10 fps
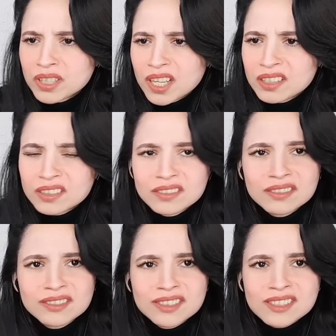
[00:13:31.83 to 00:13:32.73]

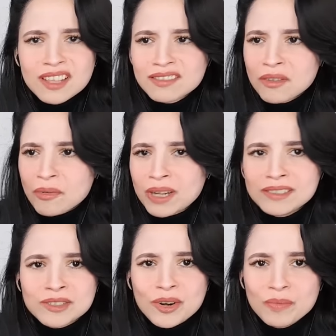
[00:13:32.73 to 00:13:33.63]
Is that the
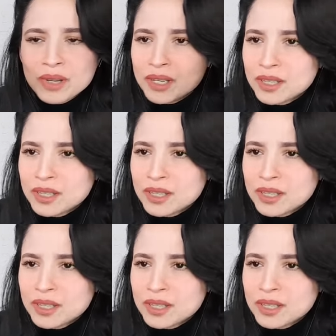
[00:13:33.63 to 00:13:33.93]
right term?